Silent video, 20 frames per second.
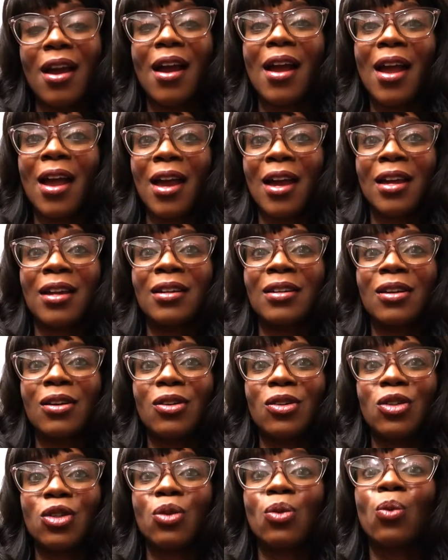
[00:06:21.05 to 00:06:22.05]
and
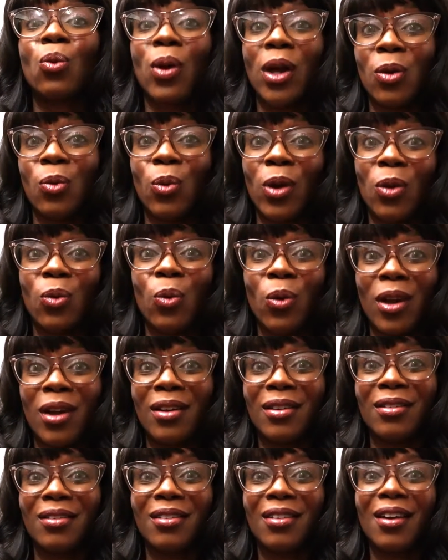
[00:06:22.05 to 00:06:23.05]
to
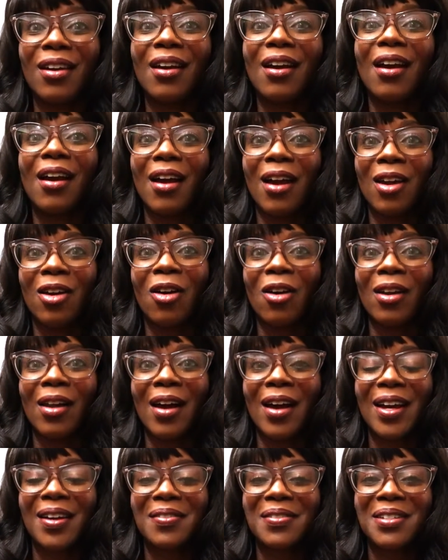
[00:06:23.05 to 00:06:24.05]
win-win-win in our
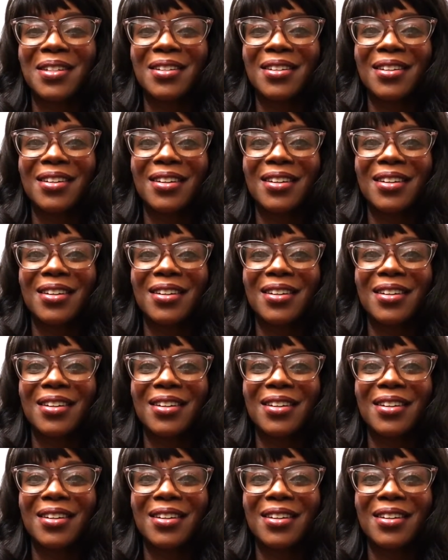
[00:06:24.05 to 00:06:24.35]
lives.